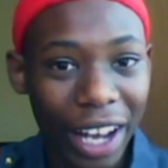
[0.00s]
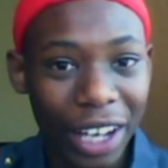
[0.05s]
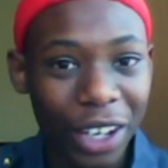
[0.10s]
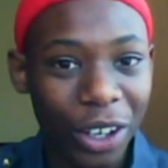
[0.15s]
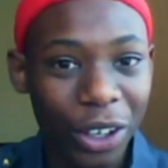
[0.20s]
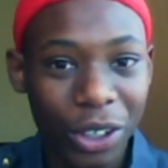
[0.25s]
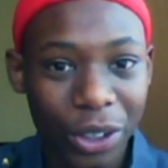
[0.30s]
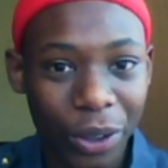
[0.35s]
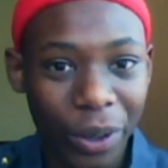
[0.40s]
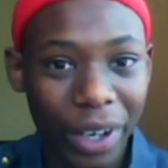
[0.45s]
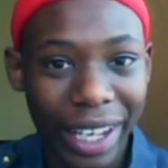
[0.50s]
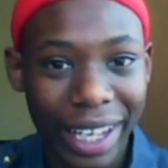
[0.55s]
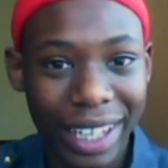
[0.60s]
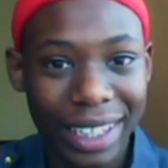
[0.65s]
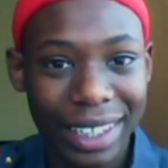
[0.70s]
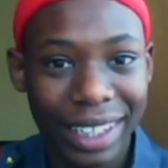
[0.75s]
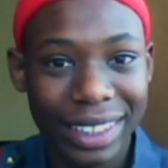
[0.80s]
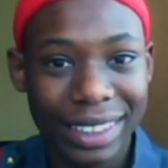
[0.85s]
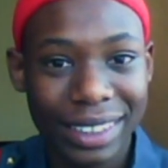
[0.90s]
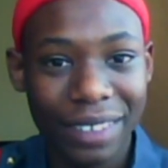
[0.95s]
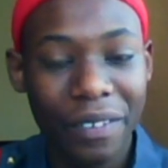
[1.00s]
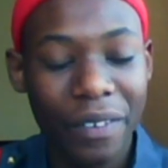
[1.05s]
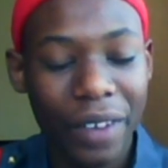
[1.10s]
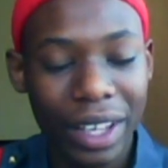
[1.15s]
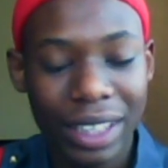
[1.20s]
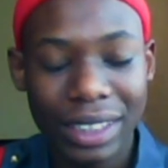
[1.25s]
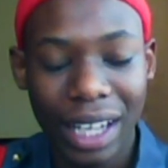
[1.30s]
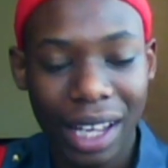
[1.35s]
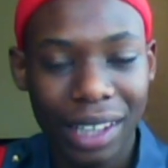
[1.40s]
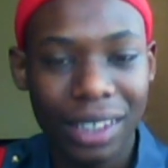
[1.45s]
you're doing it, it
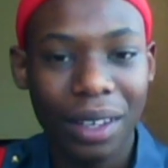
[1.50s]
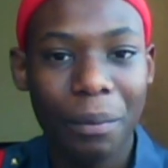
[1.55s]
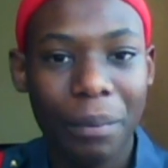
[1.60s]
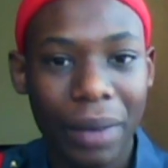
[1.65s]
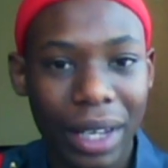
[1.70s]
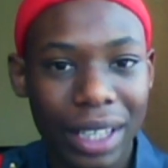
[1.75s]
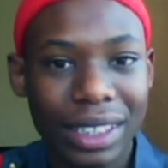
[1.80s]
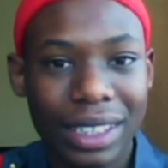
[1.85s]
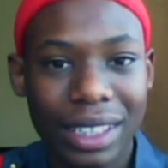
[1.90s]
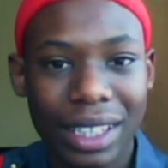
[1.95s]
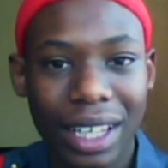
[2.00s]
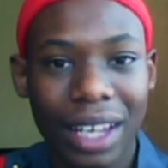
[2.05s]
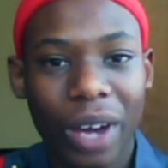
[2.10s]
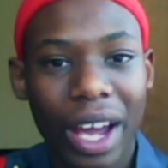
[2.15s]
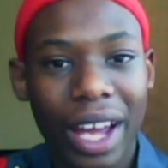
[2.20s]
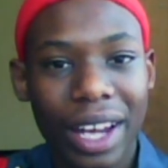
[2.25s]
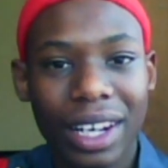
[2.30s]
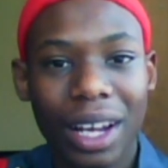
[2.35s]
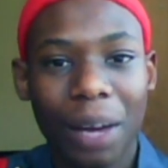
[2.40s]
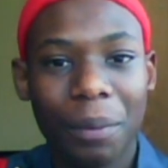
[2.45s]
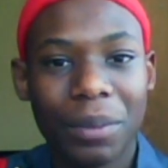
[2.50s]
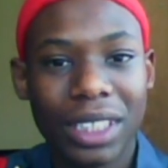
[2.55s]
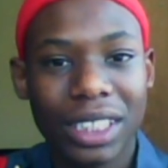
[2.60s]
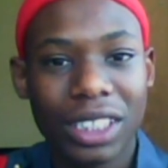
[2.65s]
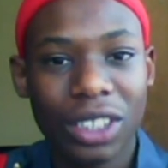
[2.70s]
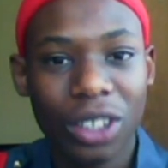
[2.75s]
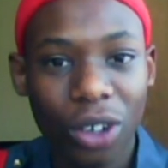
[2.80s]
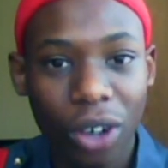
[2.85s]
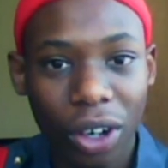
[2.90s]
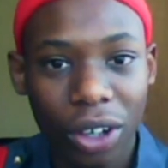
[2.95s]
feels like the best thing. End up
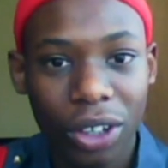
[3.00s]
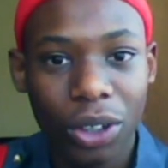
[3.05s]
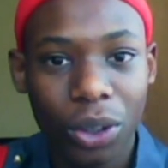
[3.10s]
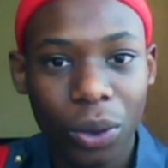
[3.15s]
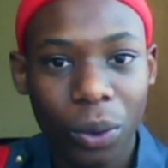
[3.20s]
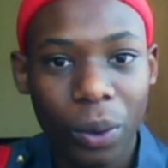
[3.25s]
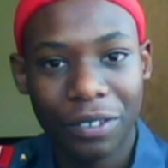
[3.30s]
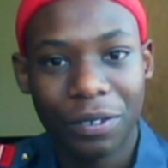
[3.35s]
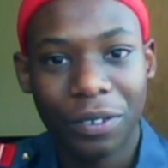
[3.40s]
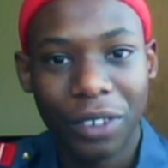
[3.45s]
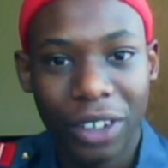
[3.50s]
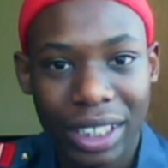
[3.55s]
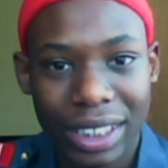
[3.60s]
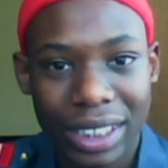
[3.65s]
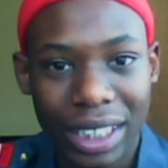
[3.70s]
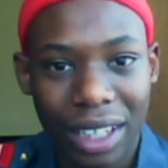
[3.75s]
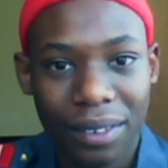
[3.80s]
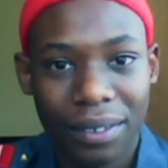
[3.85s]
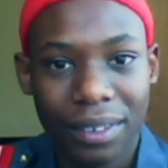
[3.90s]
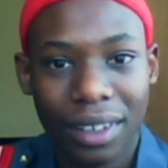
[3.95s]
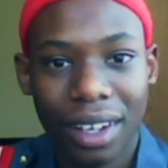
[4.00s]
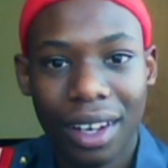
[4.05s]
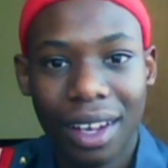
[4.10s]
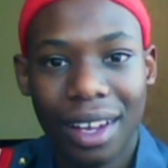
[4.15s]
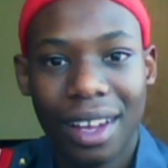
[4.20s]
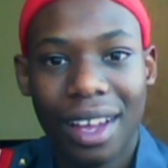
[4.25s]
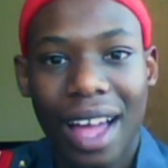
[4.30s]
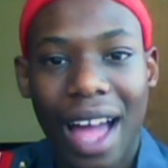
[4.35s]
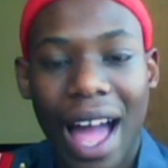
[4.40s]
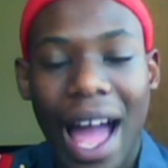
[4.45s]
just not doing it for yourself.
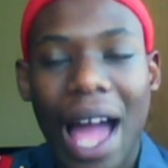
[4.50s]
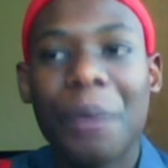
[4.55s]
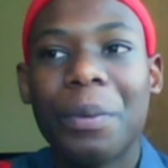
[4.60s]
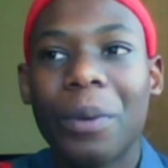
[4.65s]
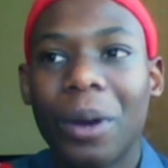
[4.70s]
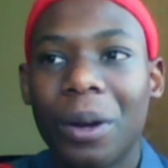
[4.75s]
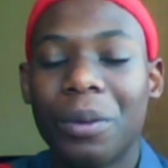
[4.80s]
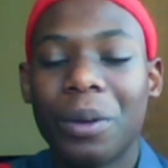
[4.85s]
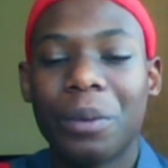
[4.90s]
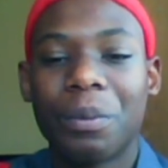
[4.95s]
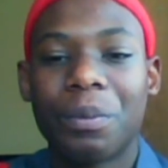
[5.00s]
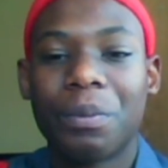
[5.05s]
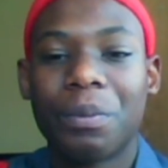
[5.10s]
I probably